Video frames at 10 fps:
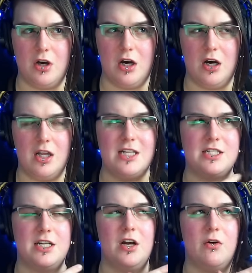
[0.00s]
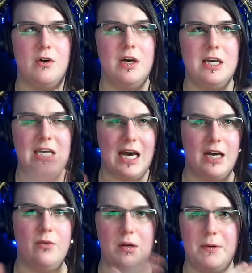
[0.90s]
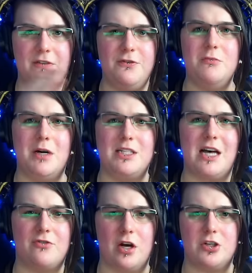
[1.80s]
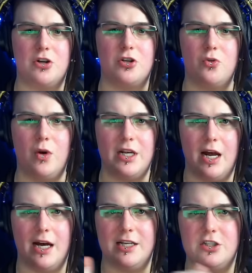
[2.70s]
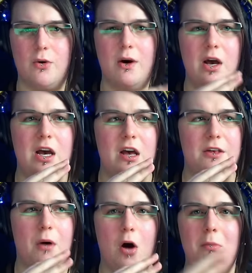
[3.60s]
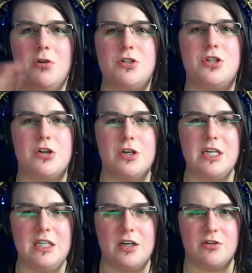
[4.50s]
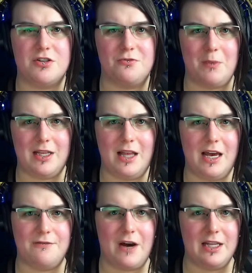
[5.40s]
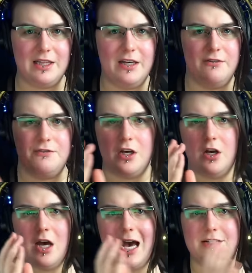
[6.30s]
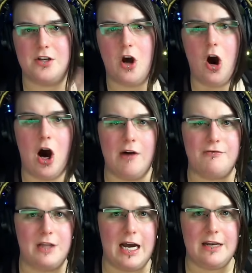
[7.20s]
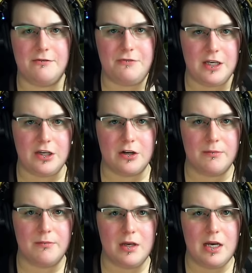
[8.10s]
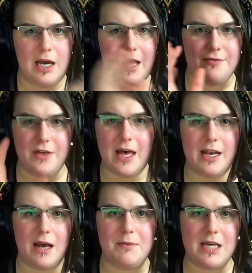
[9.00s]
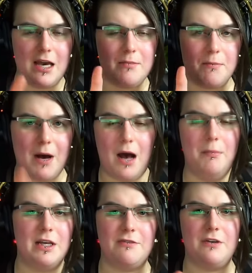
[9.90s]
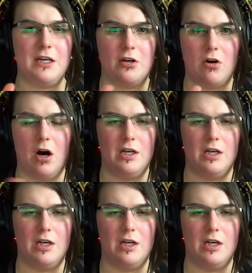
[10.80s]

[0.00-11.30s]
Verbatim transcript: Uh, let's see, no, yeah, it would have been a few months after I turned 29. So almost 30 years of my life I lived as an offline figure, and then I became a public figure